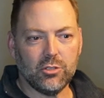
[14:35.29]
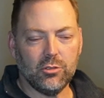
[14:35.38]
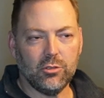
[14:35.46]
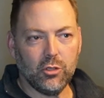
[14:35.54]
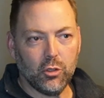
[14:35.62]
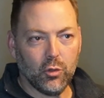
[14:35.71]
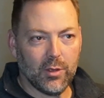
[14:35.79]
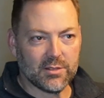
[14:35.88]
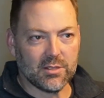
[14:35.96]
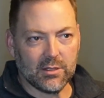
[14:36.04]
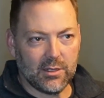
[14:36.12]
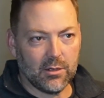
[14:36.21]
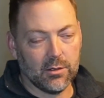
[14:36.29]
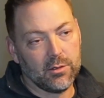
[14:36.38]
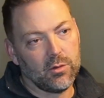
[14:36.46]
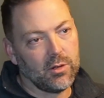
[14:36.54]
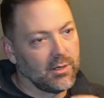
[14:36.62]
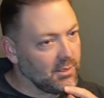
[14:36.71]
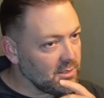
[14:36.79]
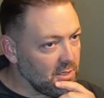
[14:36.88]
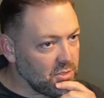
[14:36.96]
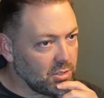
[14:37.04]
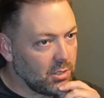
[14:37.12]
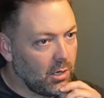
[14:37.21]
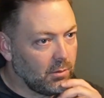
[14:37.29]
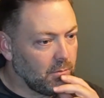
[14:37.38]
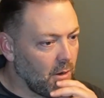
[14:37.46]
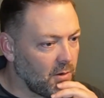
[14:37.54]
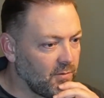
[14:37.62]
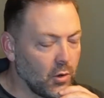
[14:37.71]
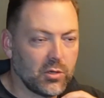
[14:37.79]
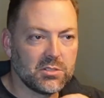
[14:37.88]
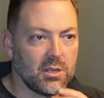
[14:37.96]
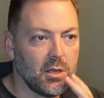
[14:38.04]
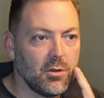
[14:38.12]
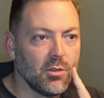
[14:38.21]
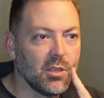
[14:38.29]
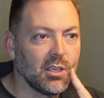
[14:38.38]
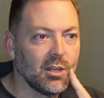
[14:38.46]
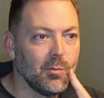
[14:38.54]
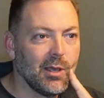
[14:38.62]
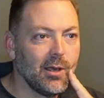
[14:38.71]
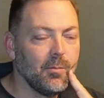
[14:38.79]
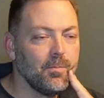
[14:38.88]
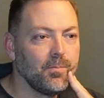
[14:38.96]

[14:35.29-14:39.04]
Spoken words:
you, as the leader of the organization, are focused on or thinking about?